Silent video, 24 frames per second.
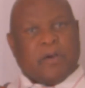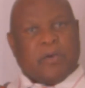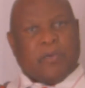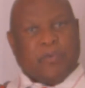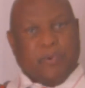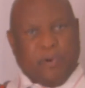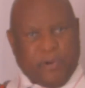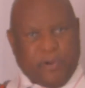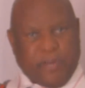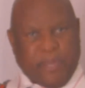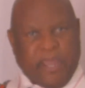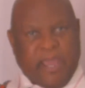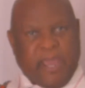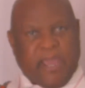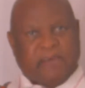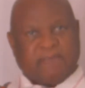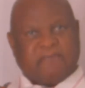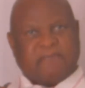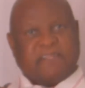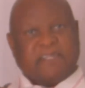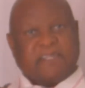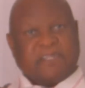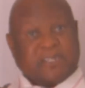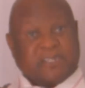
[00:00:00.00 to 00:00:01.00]
we would
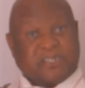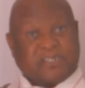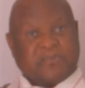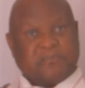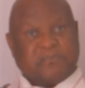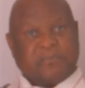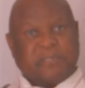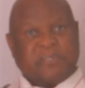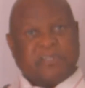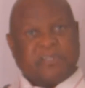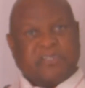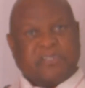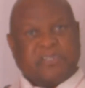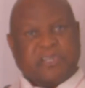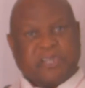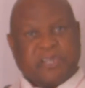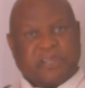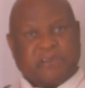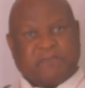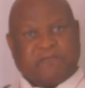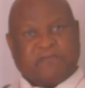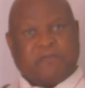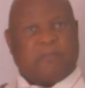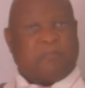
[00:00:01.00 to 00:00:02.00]
have the children's
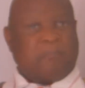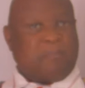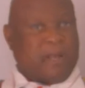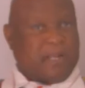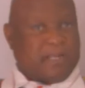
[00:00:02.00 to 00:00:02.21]
ministry from